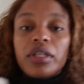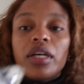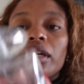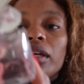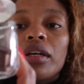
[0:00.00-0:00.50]

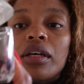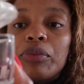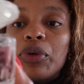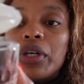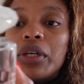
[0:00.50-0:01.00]
dairy. I'm
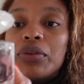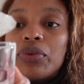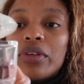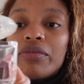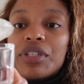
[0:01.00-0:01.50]
going
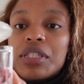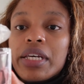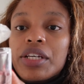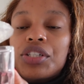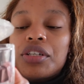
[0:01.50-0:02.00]
into the
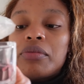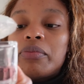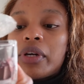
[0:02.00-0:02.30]
Versace